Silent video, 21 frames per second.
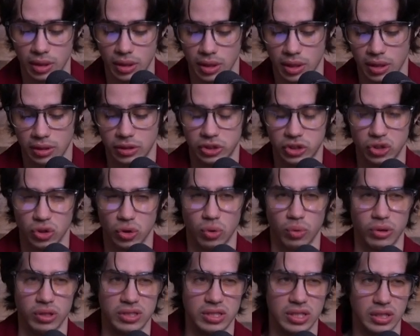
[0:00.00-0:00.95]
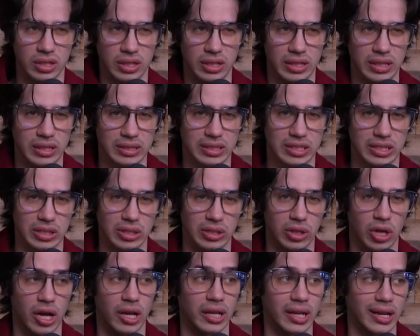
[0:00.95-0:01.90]
So it's a
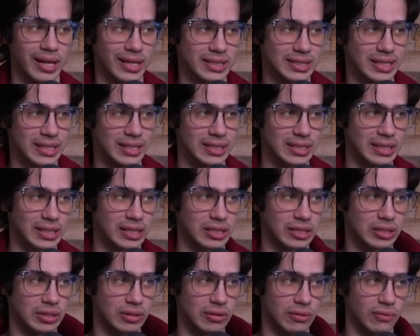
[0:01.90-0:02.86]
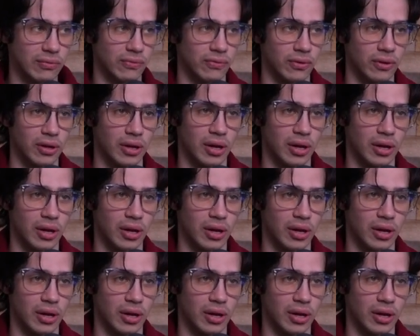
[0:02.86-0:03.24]
lot less addictive